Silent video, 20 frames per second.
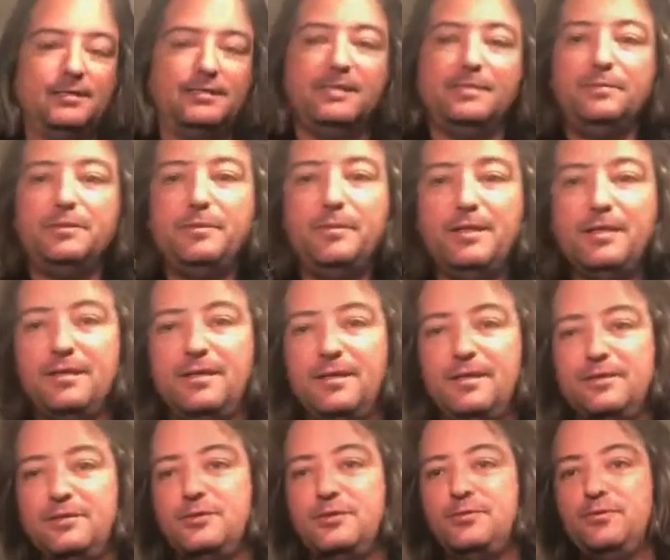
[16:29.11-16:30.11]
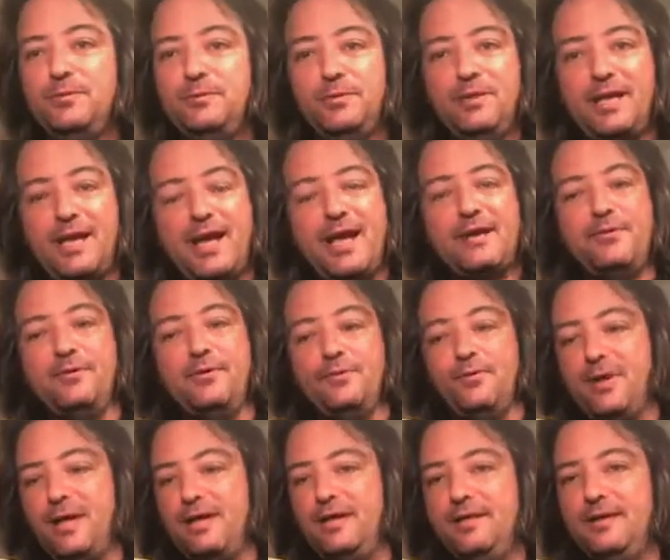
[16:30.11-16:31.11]
It seems to be an extremely
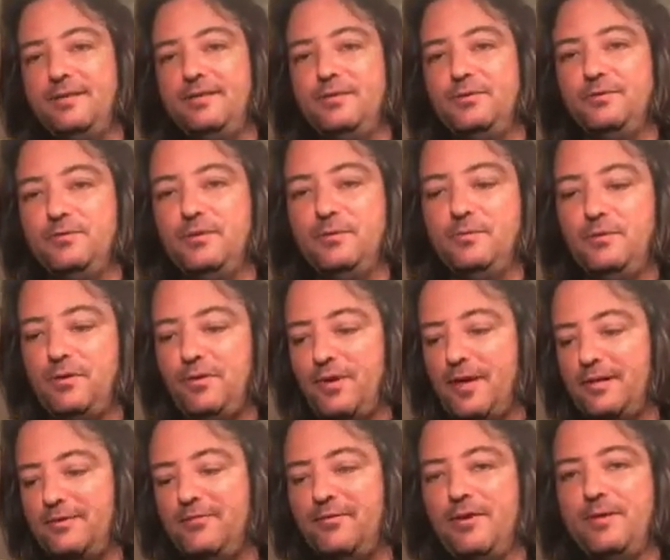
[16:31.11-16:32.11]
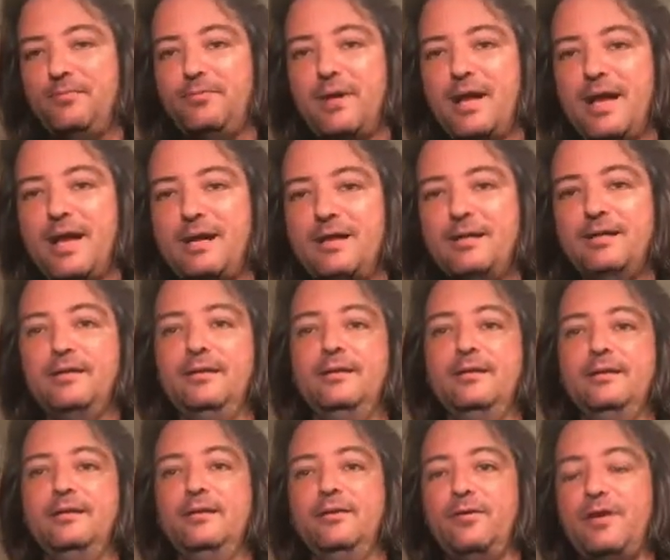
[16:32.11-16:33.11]
accurate way to get the droop correct front and back.